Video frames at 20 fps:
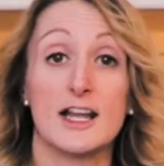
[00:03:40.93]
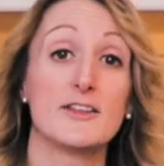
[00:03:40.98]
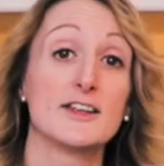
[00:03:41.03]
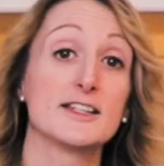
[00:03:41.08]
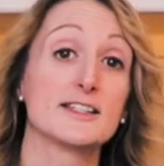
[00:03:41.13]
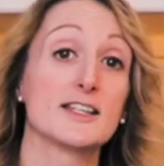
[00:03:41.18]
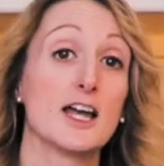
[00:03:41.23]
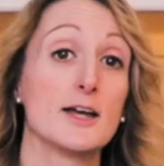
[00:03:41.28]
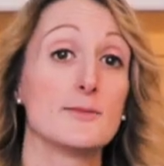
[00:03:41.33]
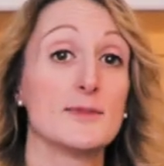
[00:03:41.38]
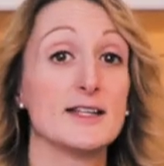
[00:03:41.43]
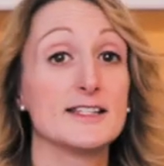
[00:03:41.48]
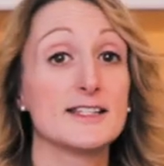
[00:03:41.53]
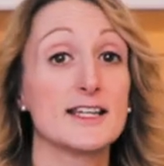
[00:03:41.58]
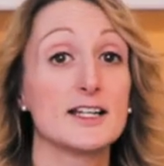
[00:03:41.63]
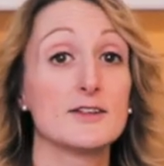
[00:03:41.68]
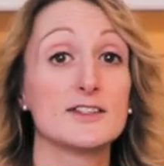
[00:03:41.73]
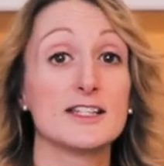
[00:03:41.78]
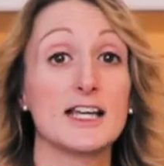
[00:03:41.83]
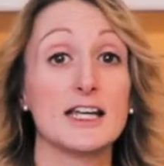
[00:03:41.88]
Now this time,
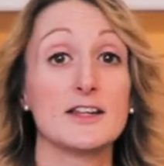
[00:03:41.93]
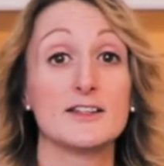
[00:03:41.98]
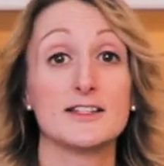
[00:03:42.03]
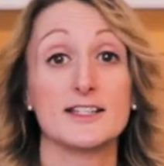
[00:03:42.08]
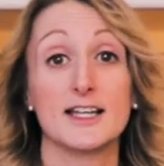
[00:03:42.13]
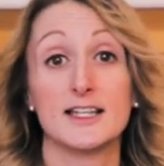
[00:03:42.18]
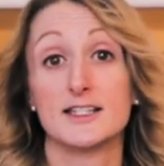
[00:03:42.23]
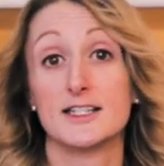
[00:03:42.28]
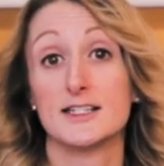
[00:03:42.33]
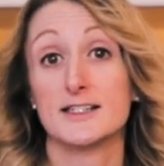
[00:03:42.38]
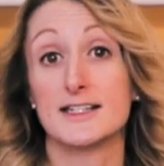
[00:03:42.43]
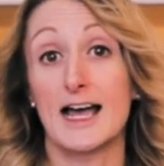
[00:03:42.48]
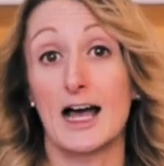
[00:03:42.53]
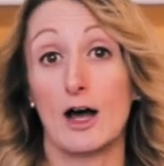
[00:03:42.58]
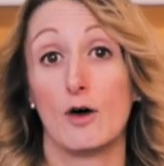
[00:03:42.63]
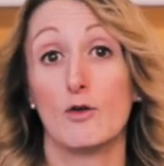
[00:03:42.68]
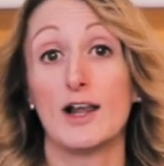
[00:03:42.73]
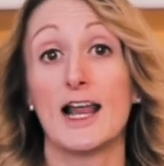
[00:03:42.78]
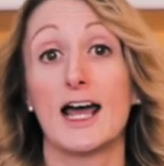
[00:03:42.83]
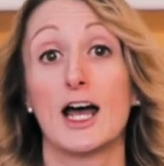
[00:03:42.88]
instead of saying the sentence
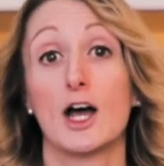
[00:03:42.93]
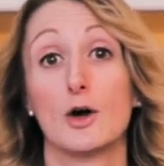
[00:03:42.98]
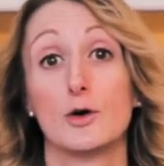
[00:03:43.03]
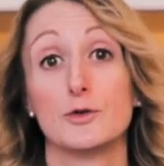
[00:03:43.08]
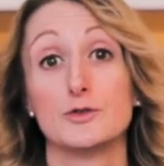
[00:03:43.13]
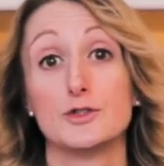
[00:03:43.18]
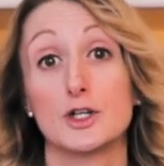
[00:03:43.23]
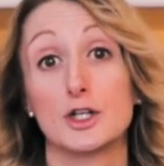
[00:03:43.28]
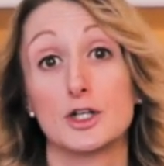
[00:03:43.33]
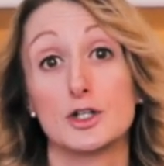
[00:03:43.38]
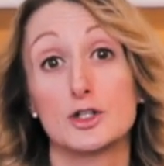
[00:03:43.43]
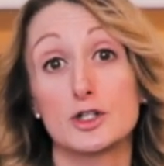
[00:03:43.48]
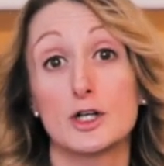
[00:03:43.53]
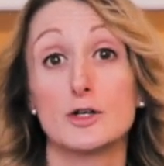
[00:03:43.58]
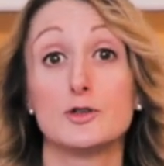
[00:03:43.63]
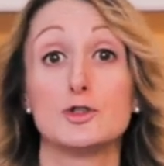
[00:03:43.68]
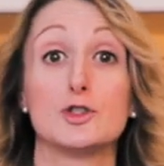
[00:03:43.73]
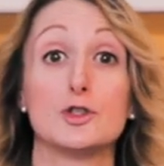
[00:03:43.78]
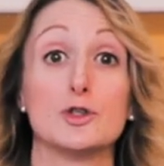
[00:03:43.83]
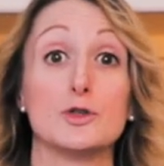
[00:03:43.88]
out loud, you're going to
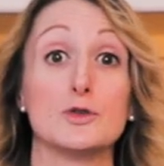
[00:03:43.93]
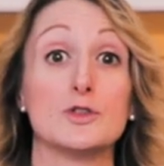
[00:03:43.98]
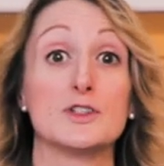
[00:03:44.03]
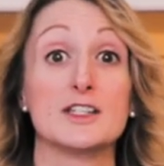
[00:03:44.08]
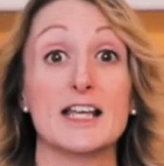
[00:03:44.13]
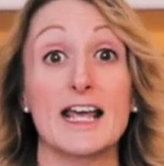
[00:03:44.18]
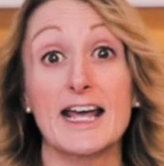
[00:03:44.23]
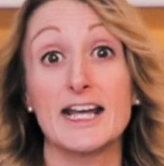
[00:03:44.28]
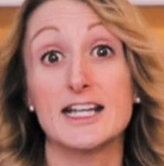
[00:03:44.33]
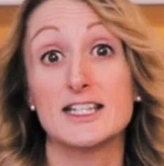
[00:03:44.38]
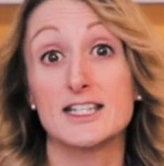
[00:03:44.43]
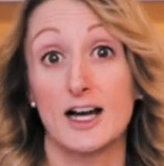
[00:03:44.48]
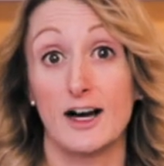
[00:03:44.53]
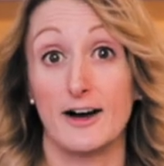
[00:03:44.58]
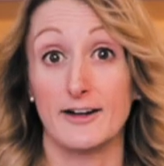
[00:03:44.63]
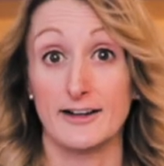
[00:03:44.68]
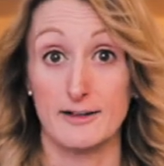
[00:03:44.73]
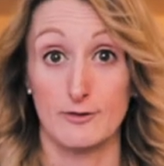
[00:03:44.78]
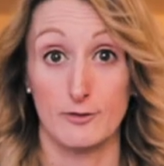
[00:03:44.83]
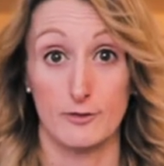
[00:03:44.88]
show students a
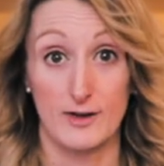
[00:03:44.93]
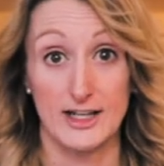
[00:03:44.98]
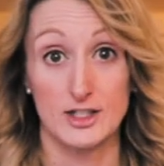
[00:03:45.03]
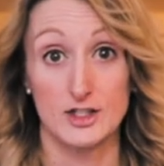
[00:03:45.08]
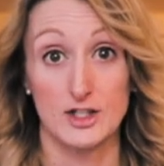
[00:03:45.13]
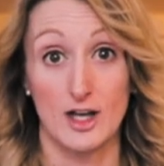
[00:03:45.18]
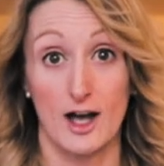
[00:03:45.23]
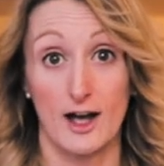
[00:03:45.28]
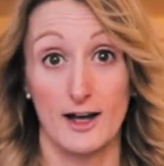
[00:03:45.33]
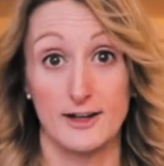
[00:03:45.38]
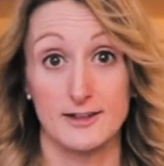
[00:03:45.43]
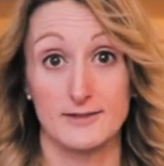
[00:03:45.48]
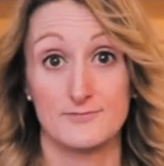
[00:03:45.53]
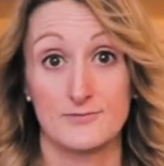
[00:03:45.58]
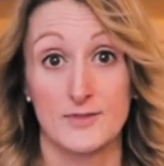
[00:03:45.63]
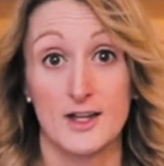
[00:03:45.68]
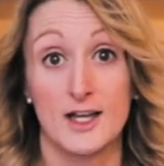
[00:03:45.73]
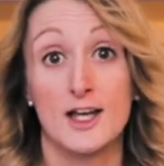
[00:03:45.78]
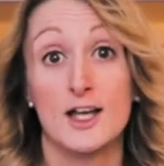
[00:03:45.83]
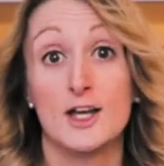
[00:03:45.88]
target flashcard.
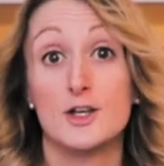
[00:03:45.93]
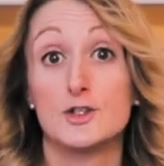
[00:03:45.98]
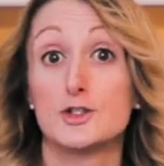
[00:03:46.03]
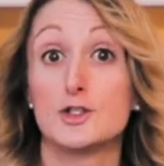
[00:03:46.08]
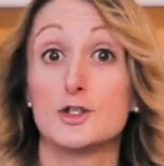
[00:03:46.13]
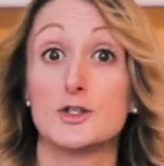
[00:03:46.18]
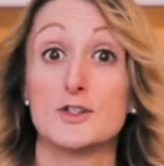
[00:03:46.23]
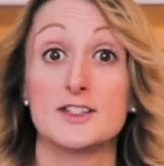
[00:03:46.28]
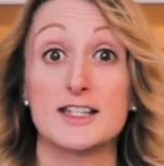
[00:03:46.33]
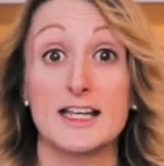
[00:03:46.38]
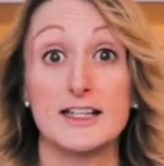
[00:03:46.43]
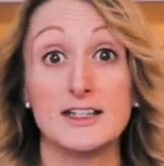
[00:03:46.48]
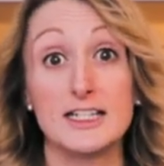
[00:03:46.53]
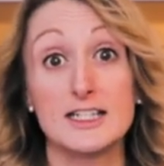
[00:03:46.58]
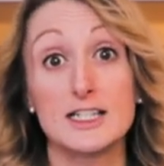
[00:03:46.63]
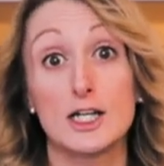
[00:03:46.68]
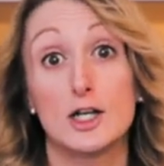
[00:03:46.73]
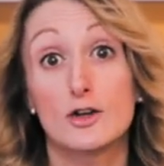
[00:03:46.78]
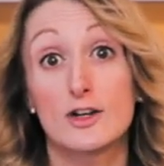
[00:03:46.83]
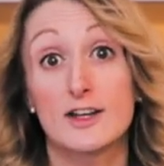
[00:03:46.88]
Students then need
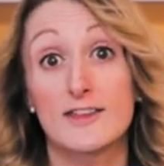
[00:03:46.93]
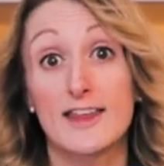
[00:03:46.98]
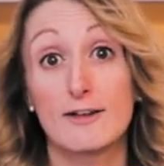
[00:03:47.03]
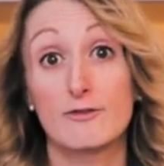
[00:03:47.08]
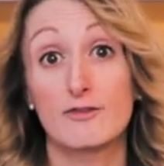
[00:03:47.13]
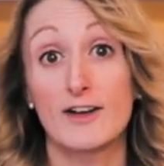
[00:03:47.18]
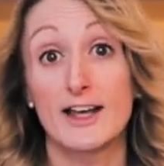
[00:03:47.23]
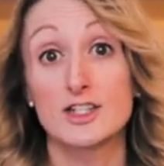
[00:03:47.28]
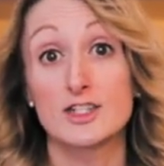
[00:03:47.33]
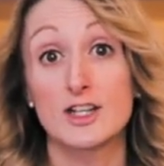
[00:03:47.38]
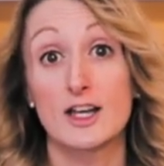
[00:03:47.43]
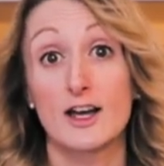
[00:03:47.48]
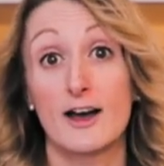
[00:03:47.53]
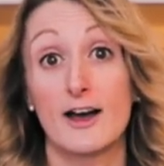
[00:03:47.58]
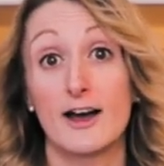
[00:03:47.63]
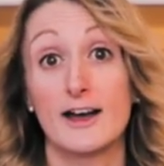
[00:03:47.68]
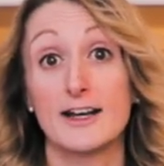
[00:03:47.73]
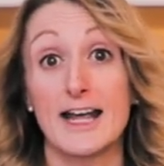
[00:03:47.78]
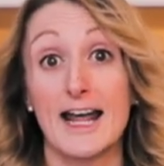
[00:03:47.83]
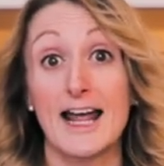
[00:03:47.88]
to look at that
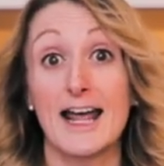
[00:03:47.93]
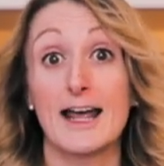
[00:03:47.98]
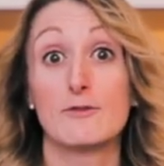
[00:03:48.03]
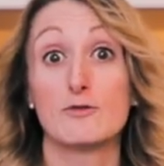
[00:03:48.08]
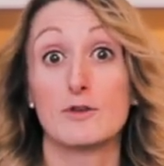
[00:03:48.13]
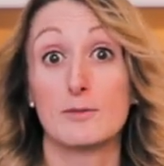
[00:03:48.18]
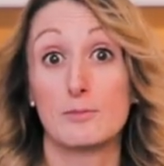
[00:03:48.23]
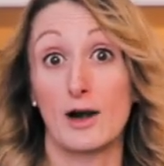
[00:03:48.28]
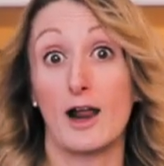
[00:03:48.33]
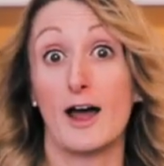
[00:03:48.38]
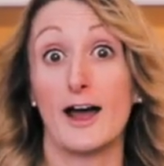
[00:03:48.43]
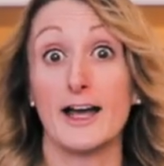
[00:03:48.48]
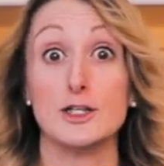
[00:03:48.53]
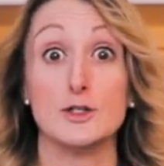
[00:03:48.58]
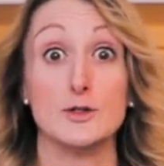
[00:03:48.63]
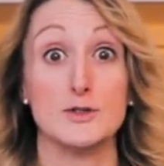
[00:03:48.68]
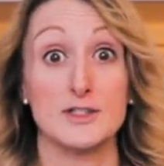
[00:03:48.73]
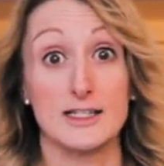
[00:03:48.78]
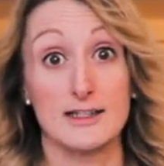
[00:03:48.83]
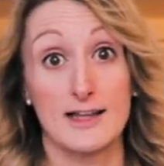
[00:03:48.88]
flashcard and reply
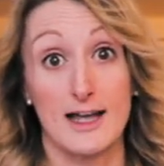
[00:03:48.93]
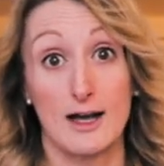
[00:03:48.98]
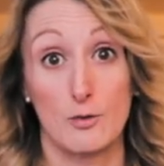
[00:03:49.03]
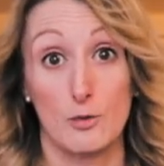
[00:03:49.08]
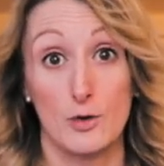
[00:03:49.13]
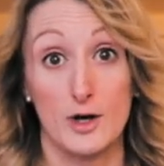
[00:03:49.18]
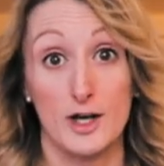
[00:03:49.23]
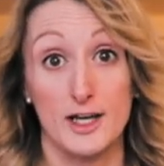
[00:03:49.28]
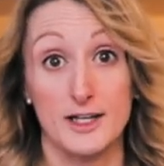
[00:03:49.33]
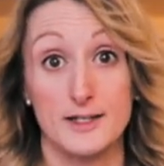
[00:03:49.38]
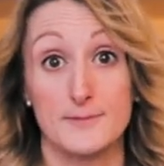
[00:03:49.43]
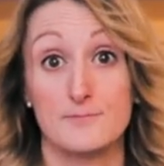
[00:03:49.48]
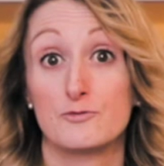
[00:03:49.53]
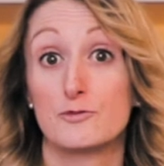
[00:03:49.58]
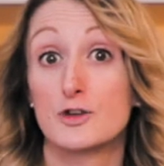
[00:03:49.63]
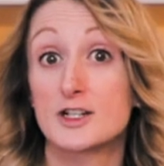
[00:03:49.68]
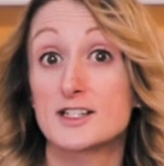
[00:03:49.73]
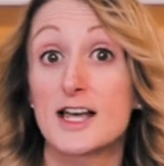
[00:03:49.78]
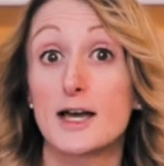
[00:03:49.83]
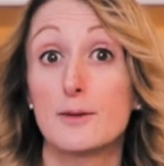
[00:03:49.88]
using that word.
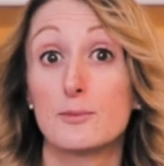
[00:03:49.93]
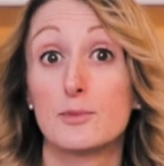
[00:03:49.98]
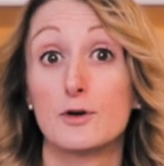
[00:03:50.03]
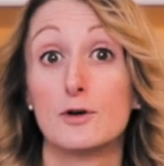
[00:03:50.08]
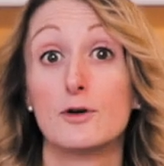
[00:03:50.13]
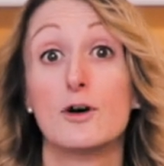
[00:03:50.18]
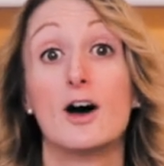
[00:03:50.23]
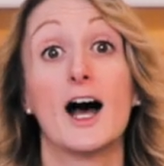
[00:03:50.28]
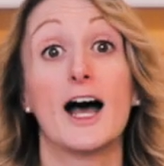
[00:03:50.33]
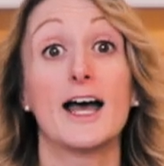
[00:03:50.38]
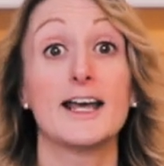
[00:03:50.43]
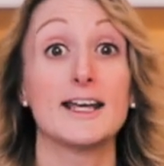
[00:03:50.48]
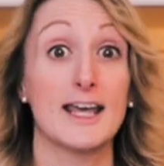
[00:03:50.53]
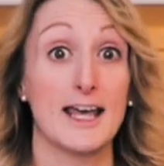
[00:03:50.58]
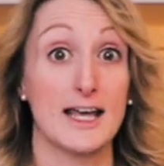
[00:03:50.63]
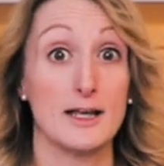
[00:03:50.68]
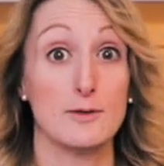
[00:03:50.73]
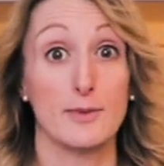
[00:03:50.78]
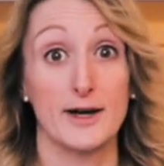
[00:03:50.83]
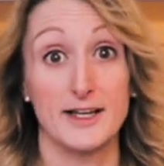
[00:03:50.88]
For example, I
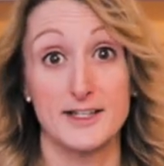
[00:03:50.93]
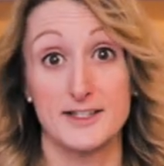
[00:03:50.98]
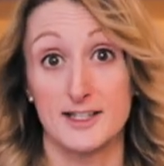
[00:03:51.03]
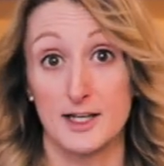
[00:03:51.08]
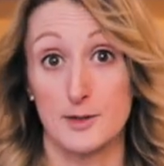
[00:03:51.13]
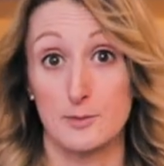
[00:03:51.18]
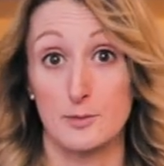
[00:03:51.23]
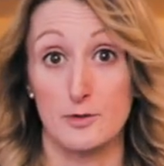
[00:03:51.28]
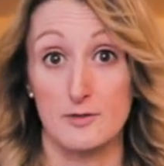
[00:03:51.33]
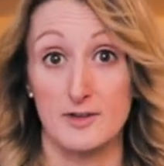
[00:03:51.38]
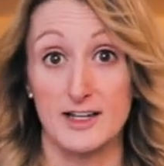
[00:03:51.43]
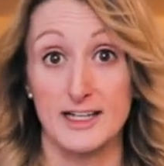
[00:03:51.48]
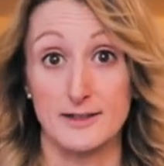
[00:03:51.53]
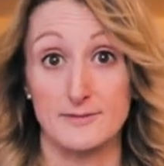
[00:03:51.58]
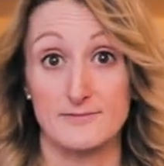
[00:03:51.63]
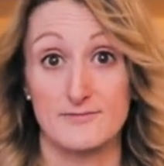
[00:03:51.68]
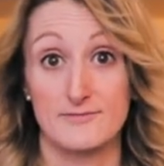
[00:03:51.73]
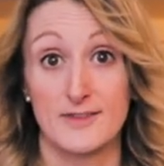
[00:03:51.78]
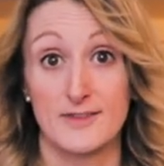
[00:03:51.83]
came by submarine.